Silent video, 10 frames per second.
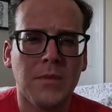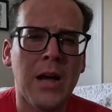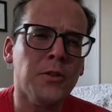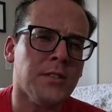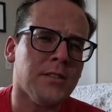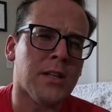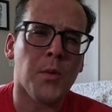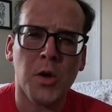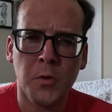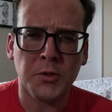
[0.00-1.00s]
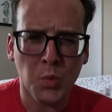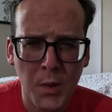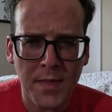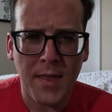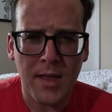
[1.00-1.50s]
How is it that we always
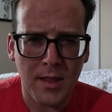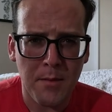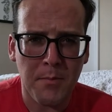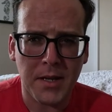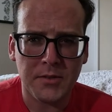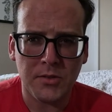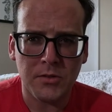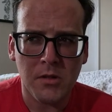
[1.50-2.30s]
win the Olympics?